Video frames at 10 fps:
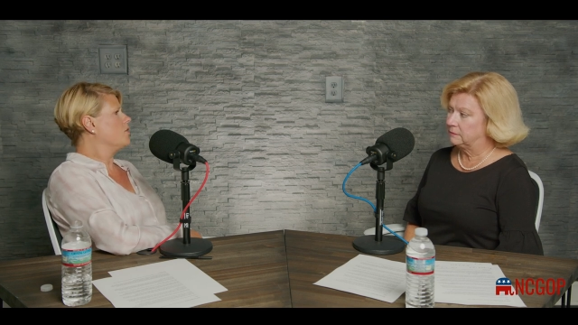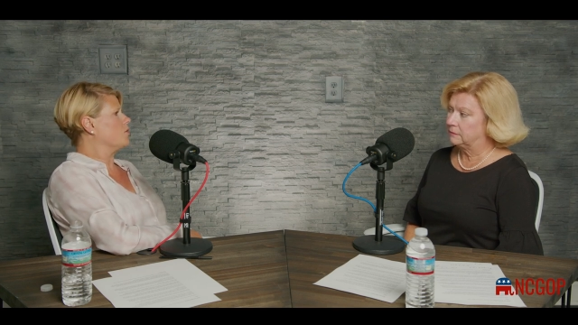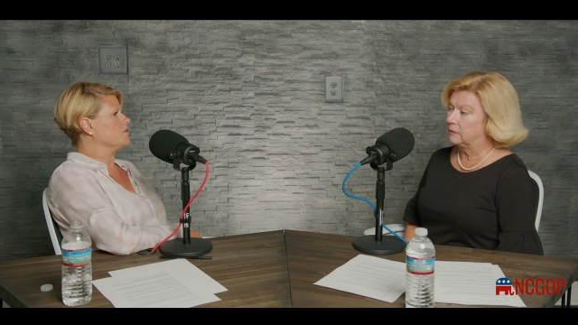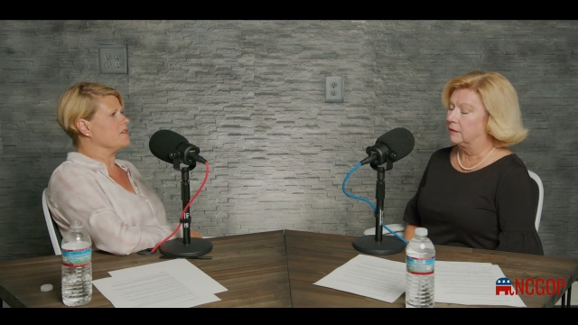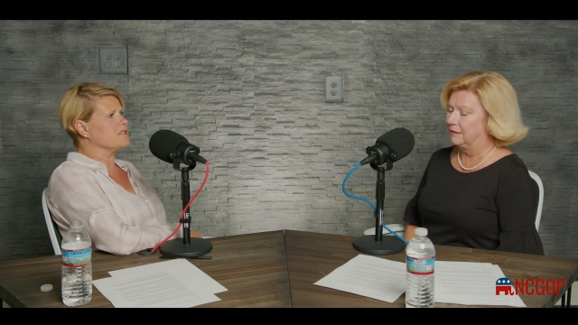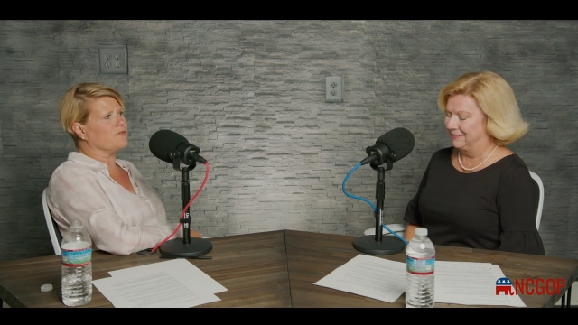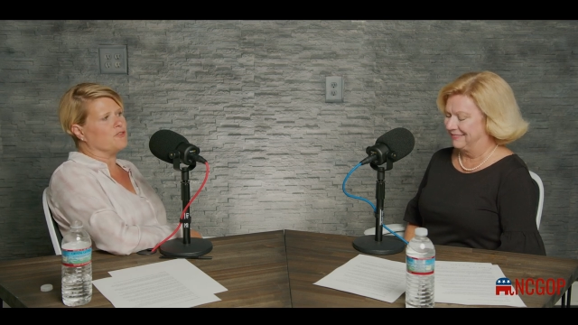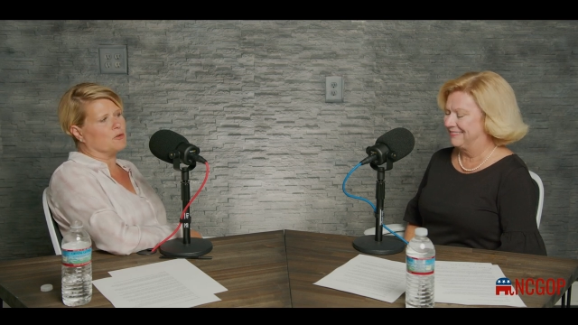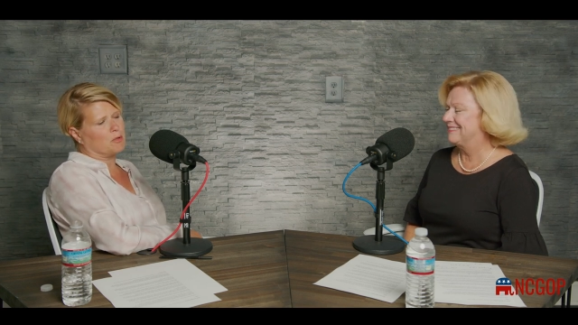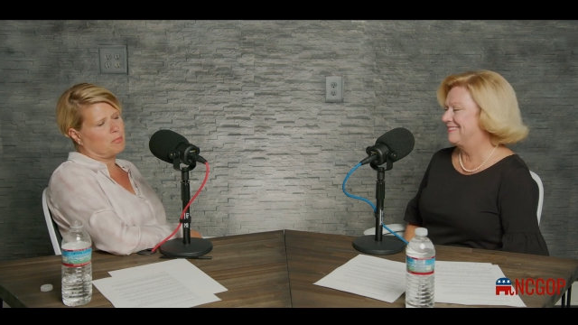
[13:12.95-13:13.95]
Speaker 1: or doesn't
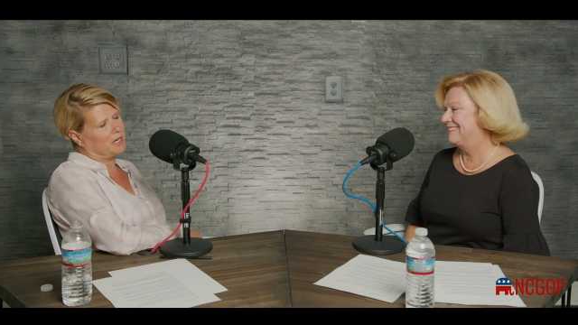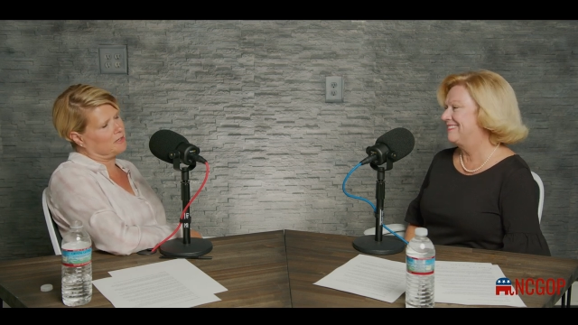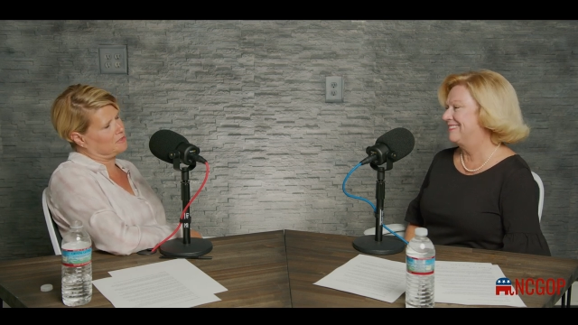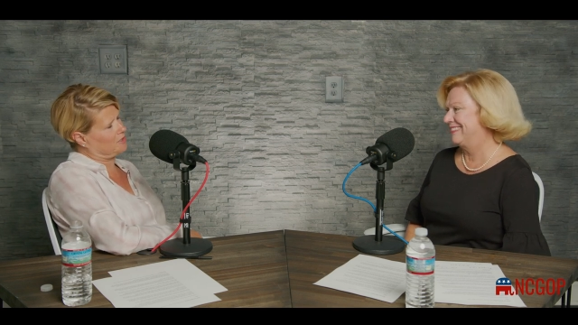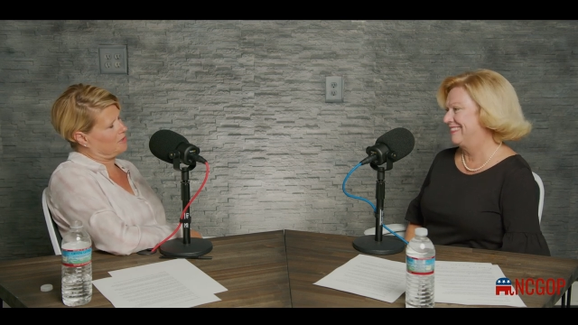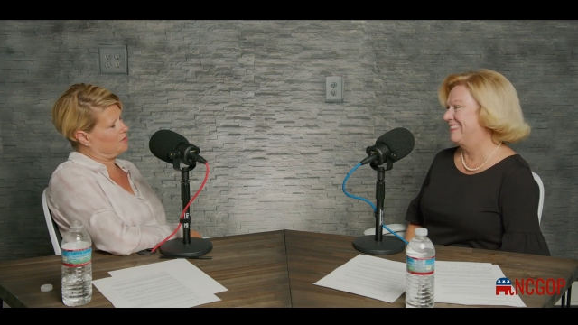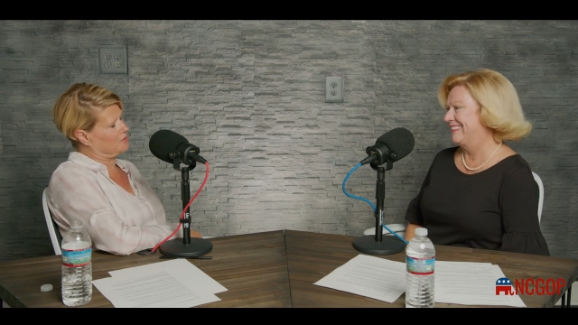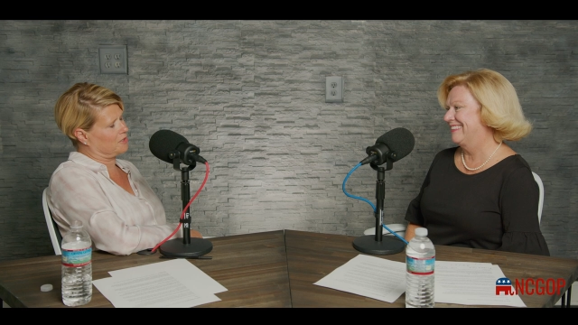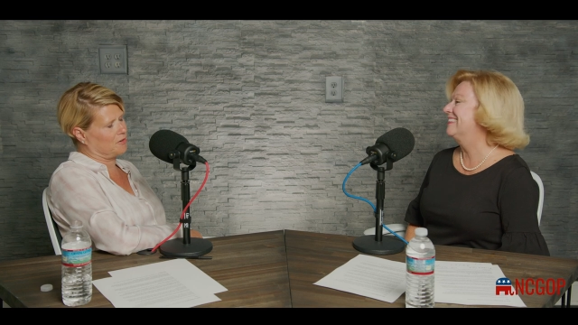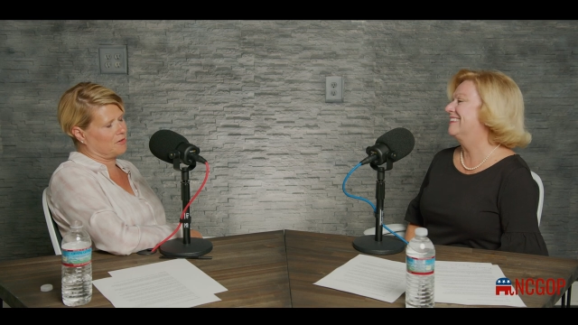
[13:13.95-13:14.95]
feel prepared to go
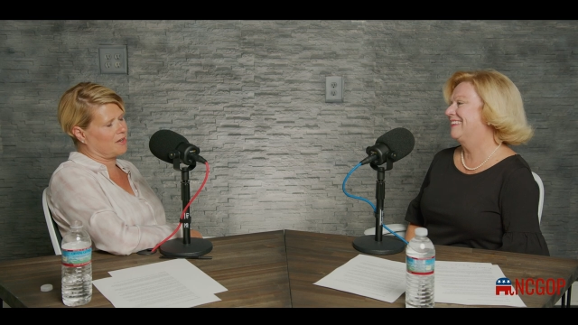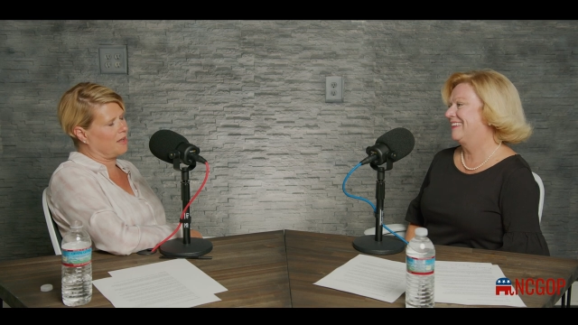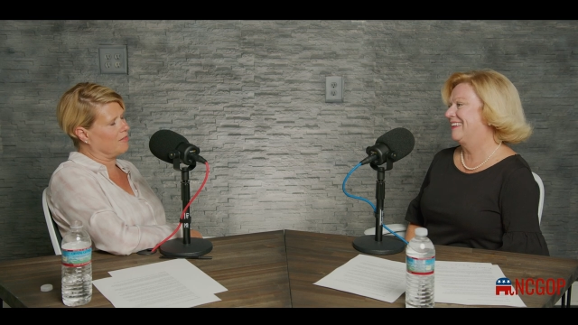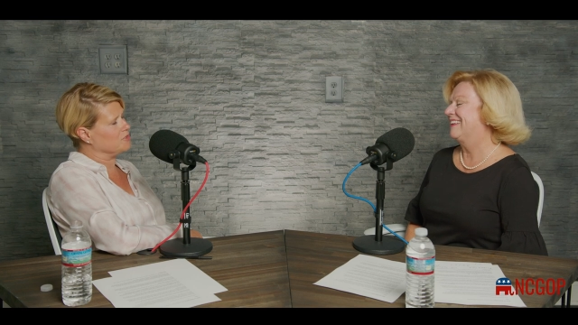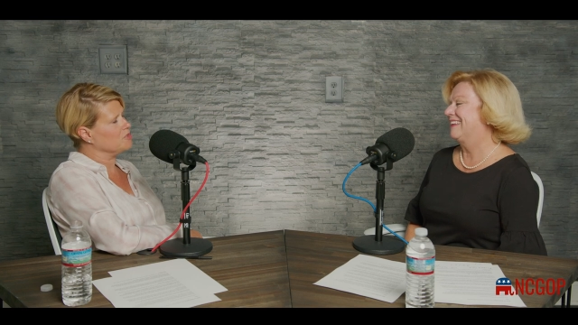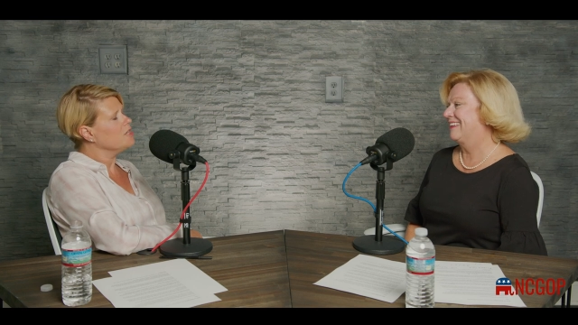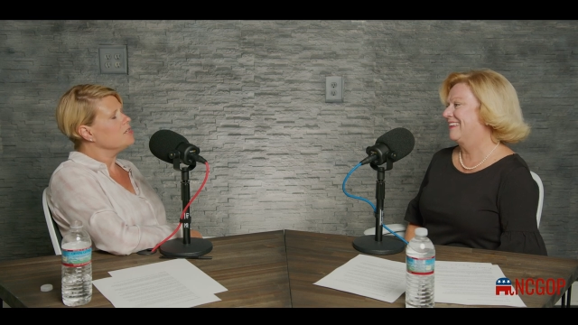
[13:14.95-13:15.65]
to, go to college